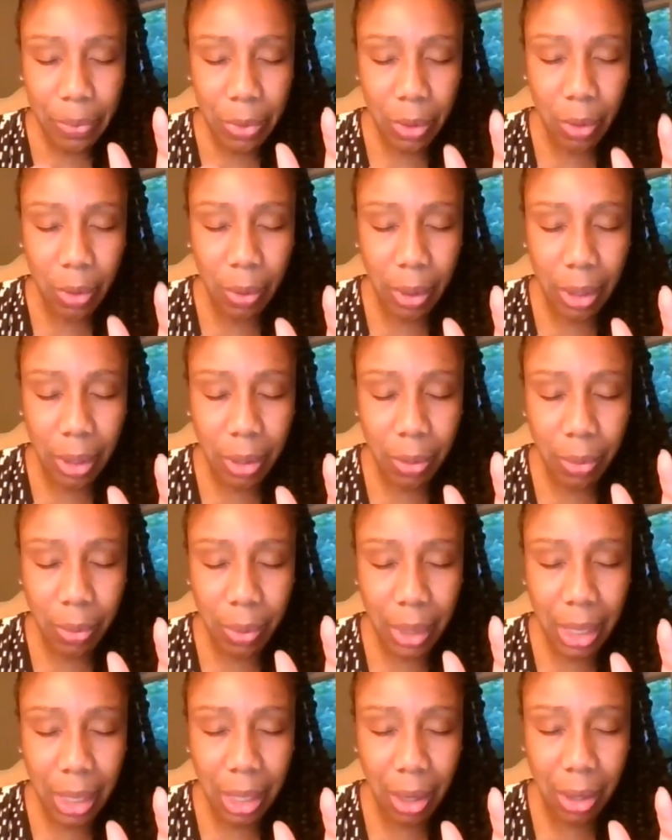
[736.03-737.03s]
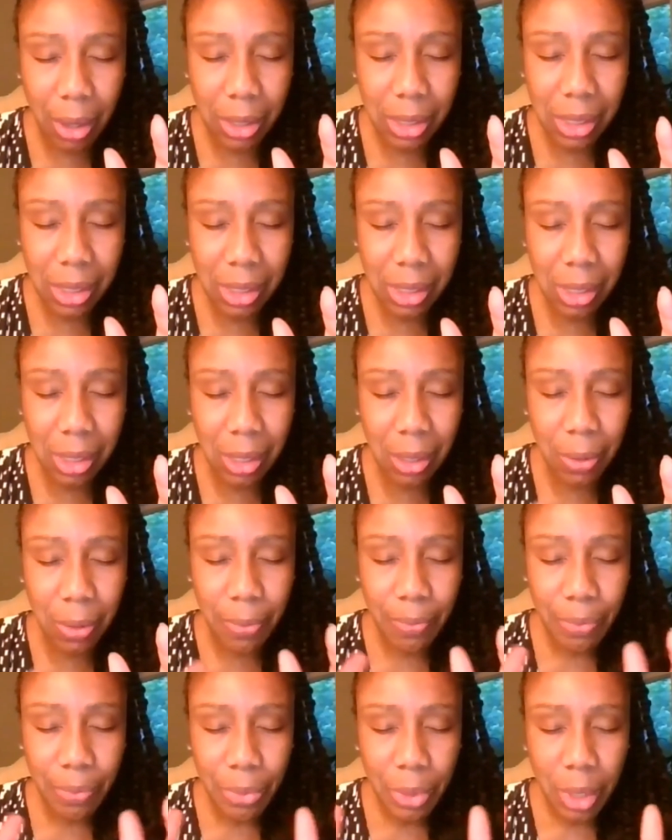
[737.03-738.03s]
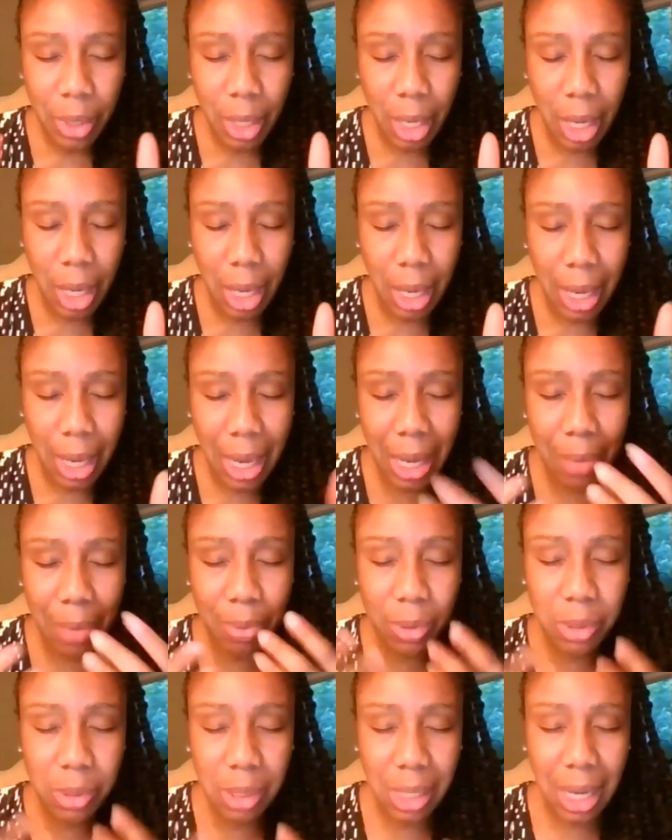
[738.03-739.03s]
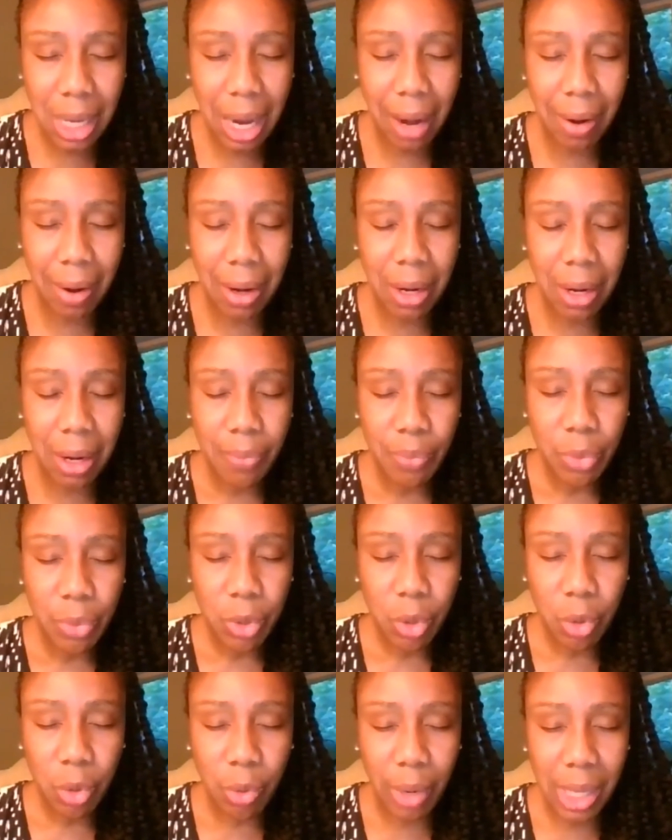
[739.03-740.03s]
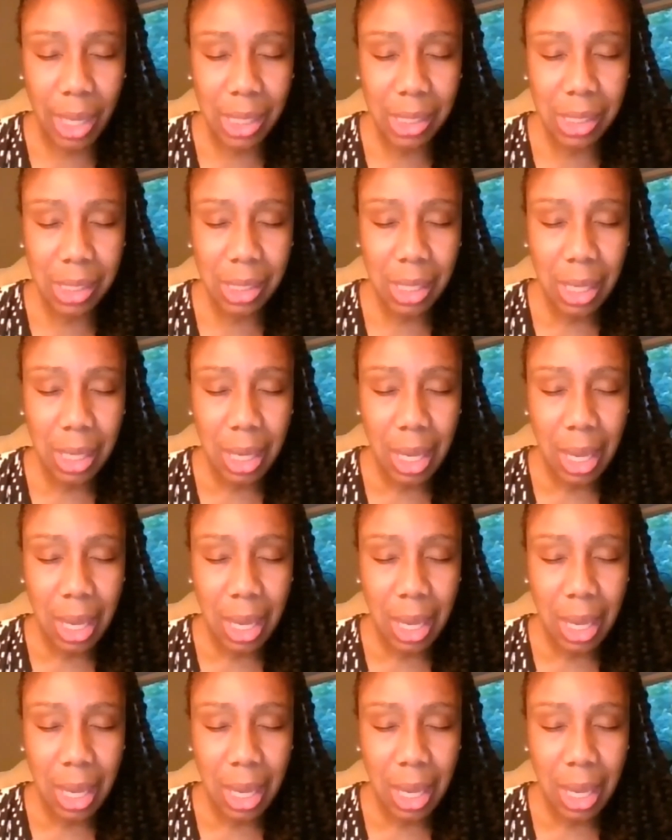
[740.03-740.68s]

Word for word: Lord, we are still uh, able to carry grace